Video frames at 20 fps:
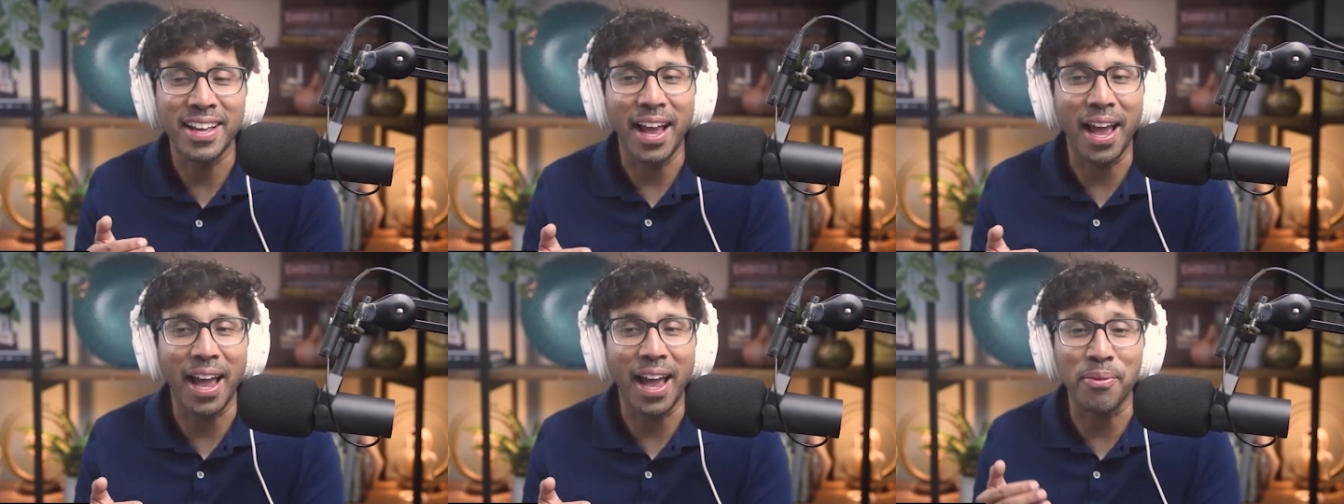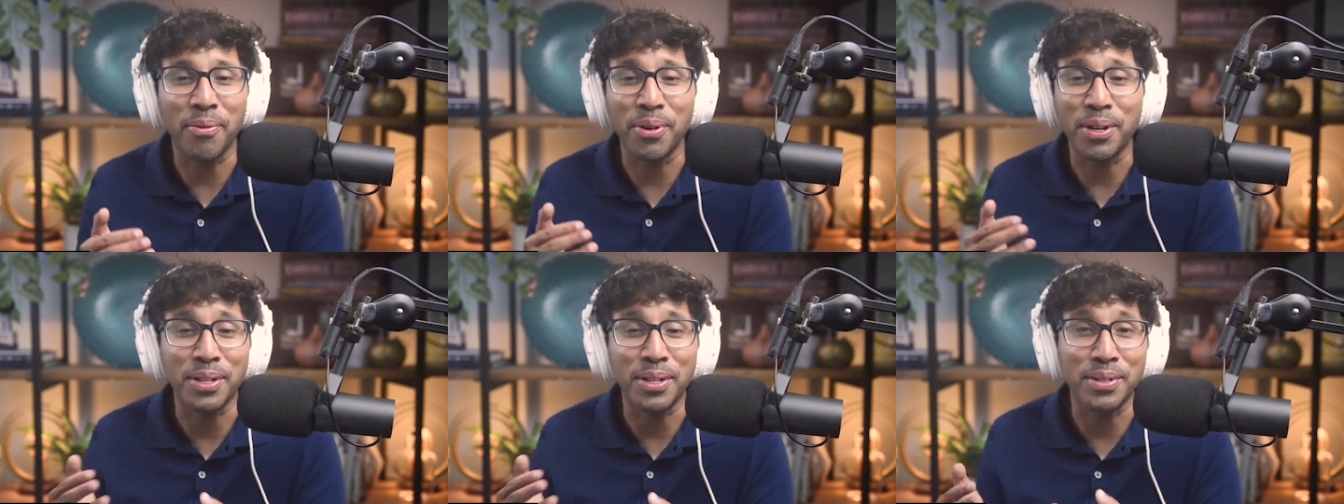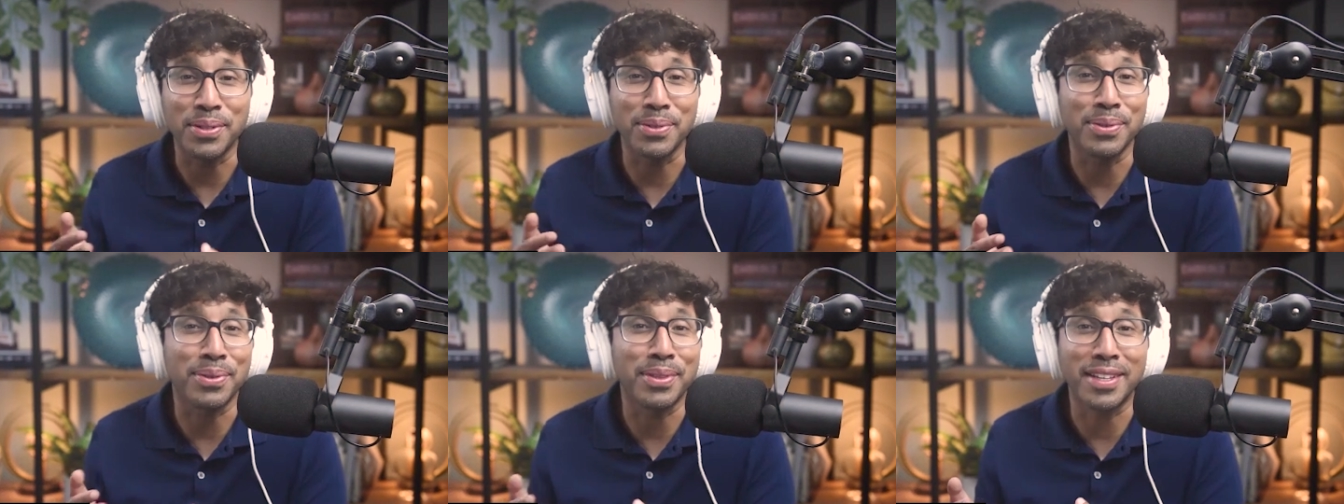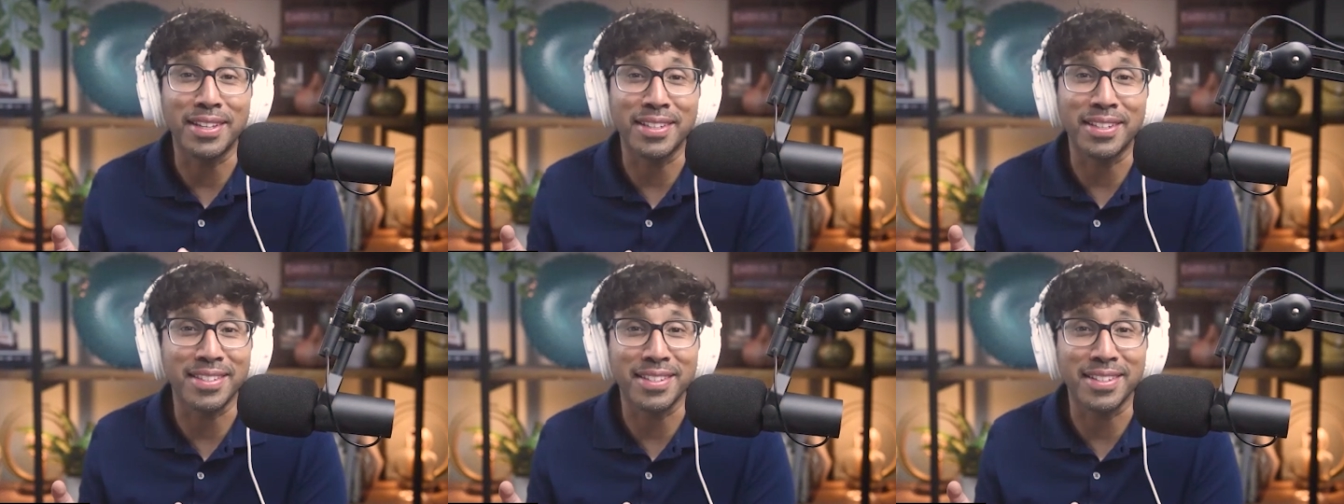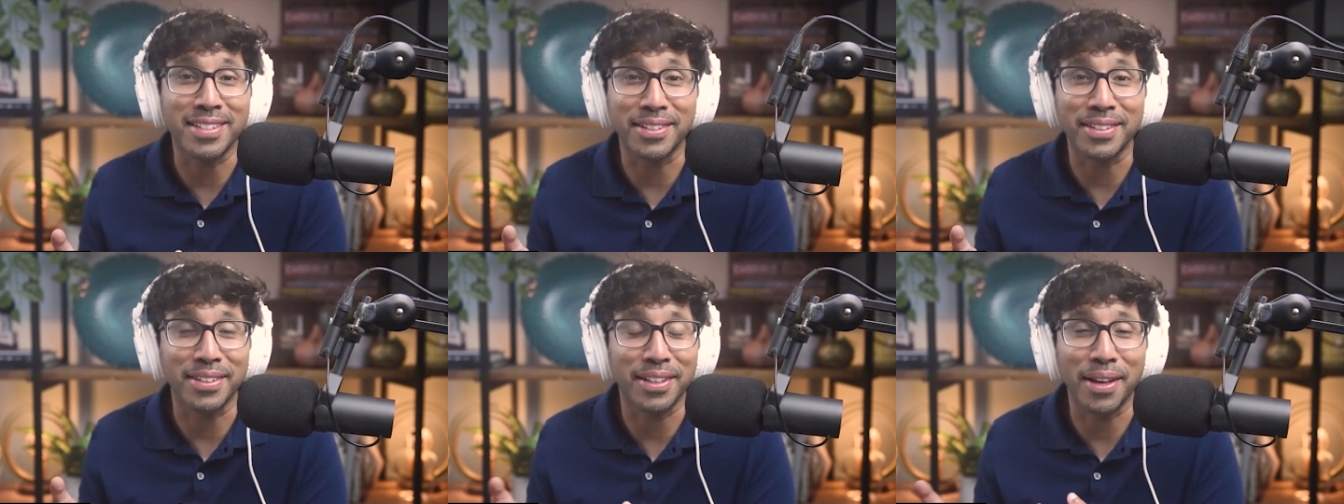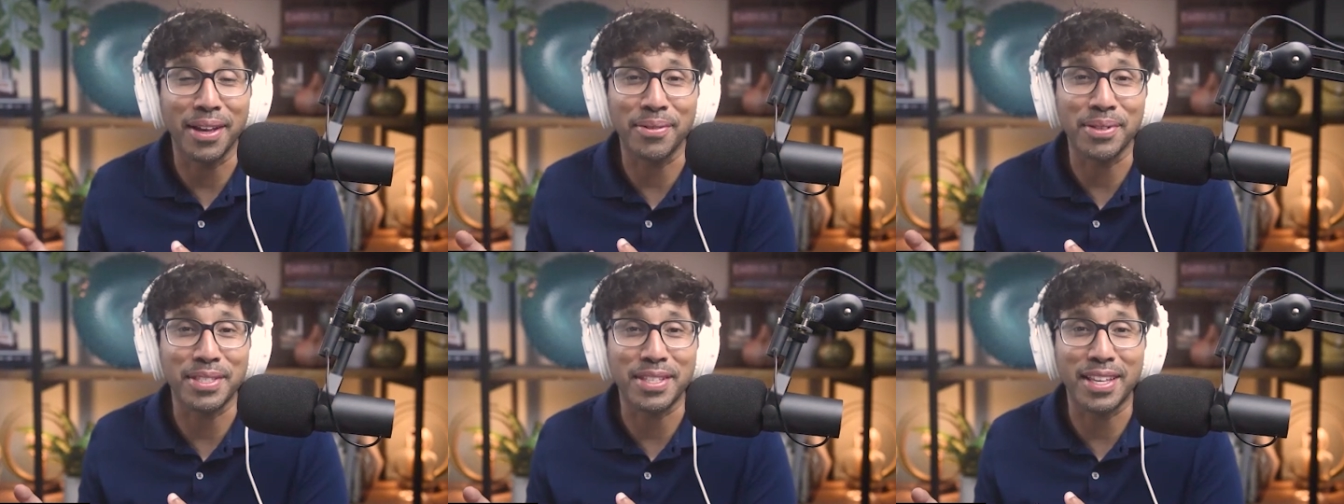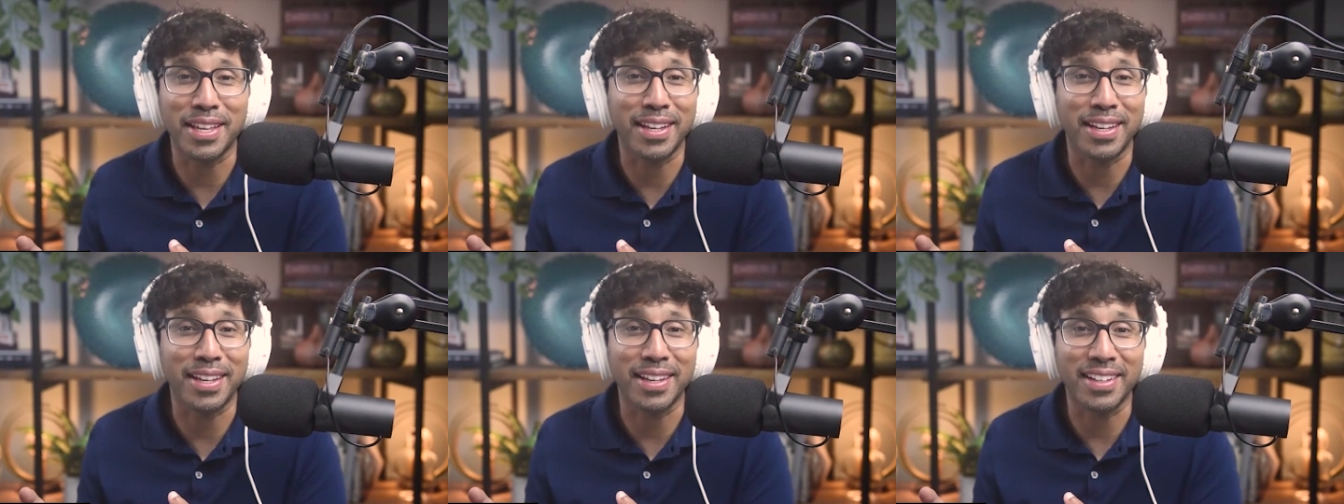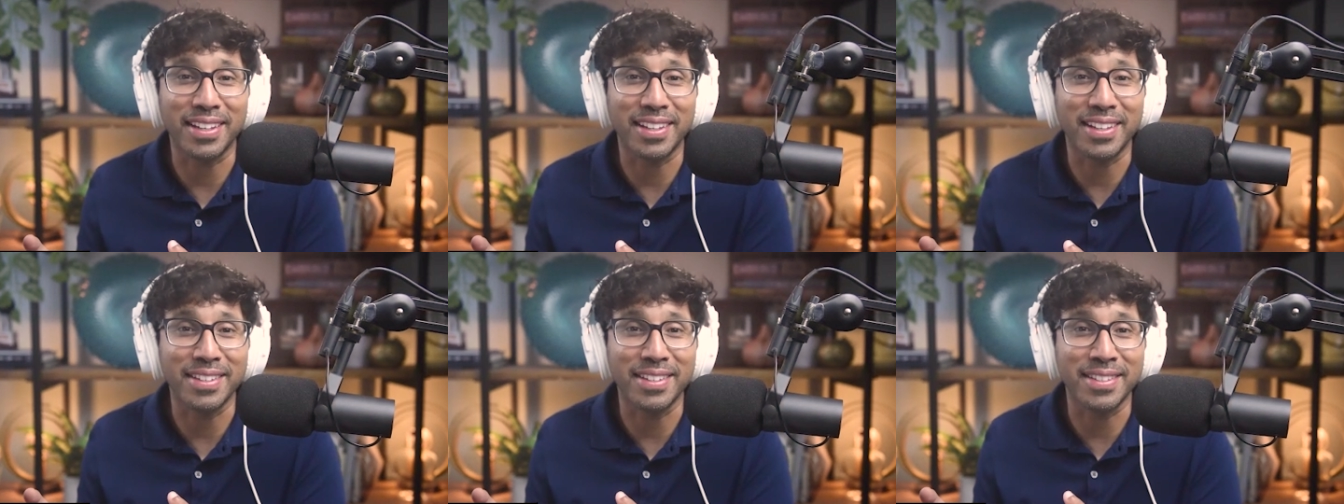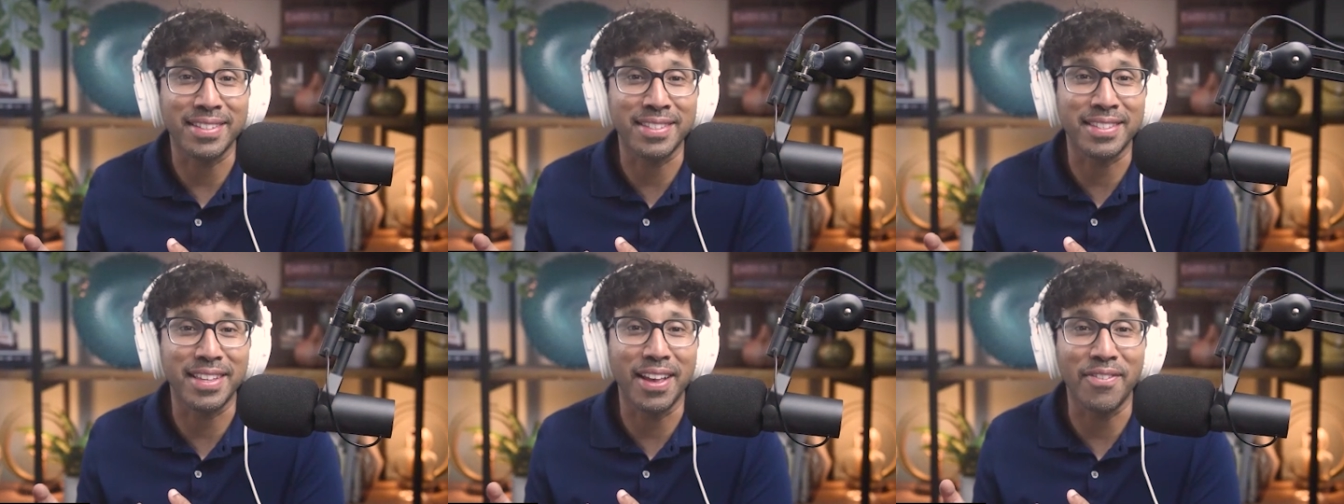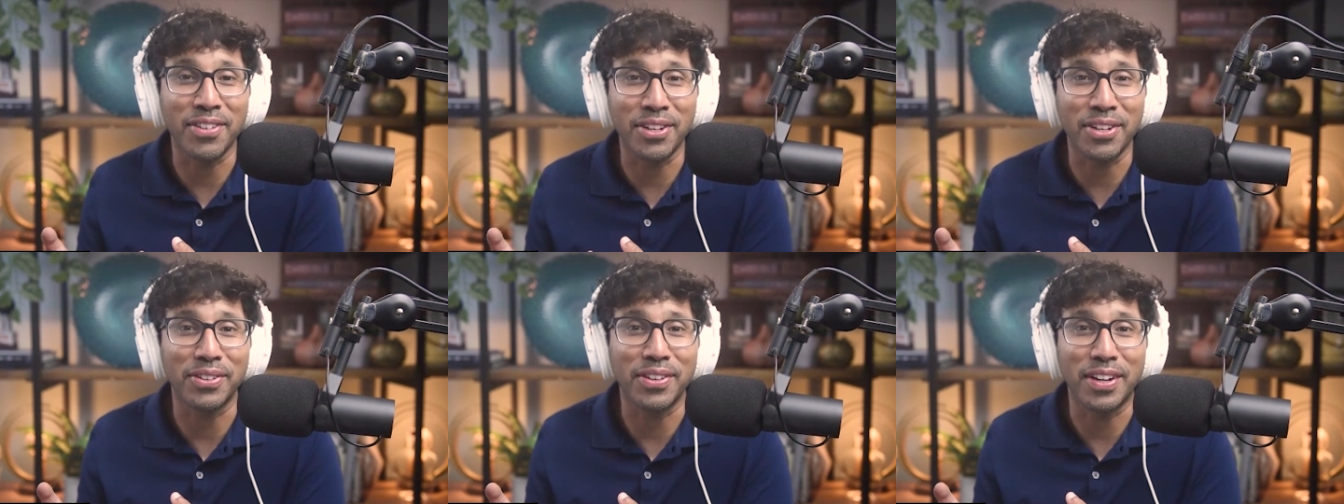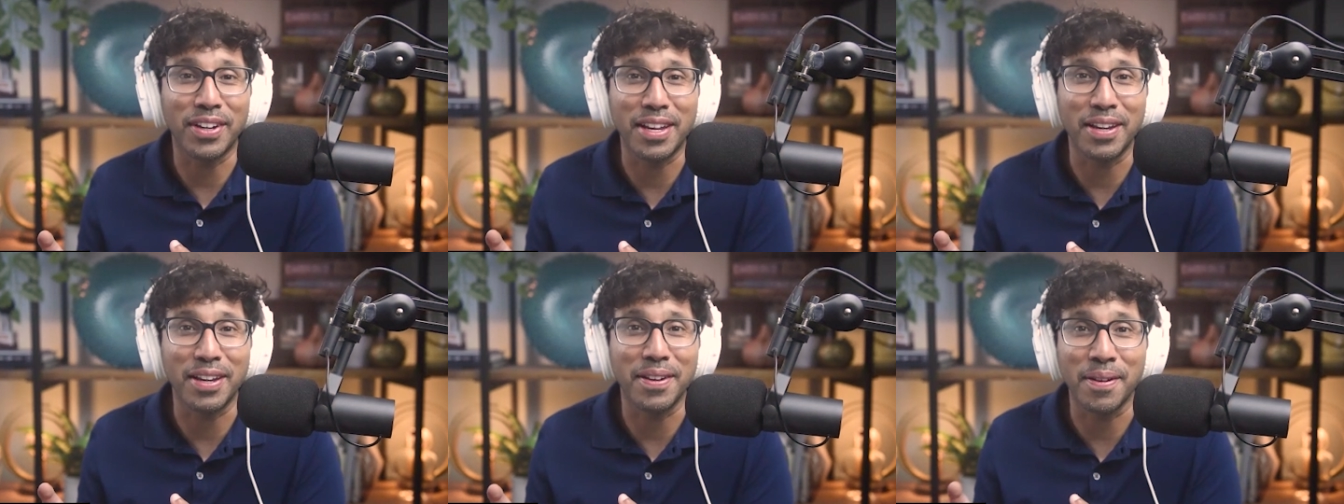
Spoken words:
I wouldn't do things until I was like 7 or 8.